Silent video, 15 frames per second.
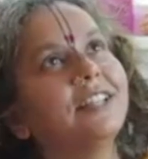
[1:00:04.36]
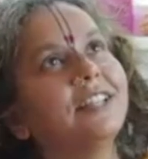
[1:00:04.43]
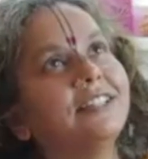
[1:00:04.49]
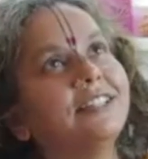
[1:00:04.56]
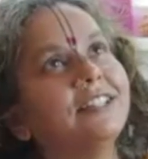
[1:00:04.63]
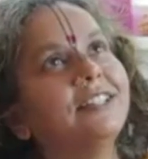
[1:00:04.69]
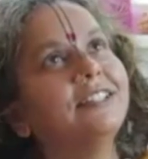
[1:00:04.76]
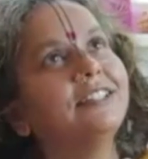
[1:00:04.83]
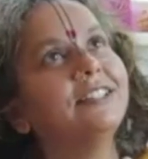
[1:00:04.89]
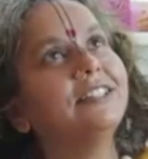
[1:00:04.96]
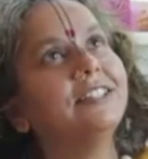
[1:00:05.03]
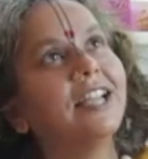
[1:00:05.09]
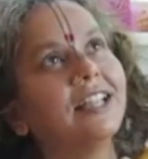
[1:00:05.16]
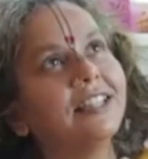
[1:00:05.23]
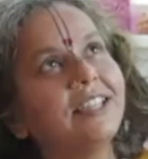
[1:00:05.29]
that there is
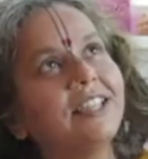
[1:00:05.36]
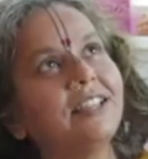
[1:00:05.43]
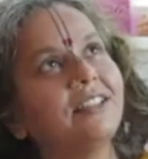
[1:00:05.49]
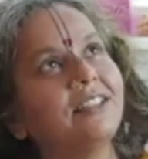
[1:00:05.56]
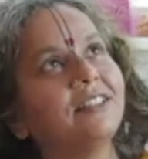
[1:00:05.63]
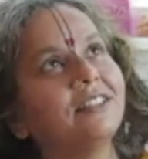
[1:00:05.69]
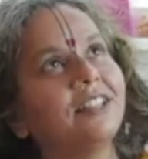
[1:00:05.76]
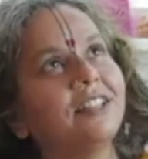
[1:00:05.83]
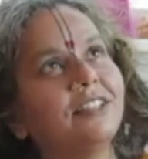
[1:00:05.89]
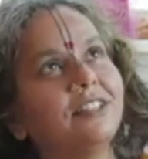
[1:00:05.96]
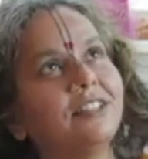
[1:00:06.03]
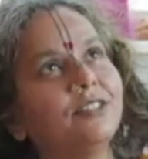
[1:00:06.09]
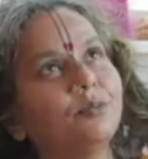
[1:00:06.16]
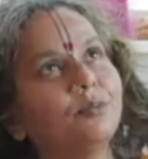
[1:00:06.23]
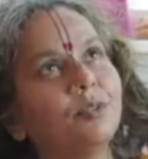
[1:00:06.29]
nothing
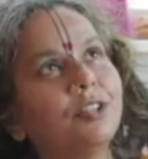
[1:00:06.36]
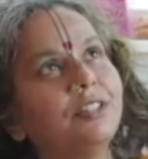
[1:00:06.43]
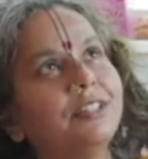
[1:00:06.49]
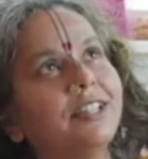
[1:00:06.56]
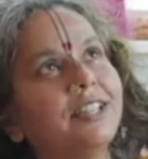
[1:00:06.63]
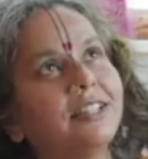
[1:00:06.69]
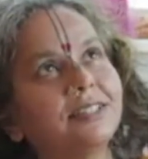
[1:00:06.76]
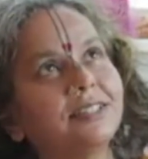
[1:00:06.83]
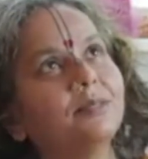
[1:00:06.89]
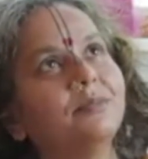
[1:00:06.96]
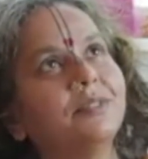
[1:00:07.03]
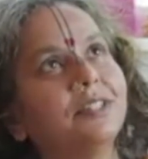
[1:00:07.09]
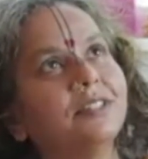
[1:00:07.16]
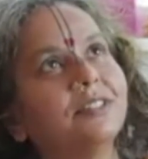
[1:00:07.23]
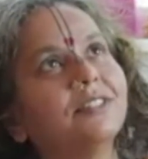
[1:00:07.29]
in this world
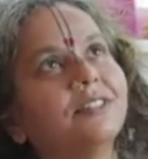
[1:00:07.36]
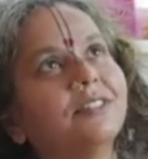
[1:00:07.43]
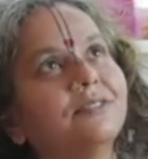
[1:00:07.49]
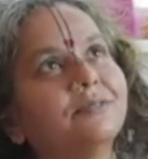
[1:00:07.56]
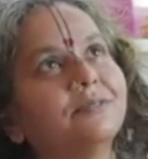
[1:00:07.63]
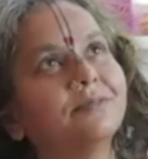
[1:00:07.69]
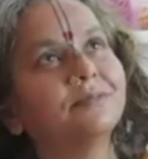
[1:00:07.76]
except this.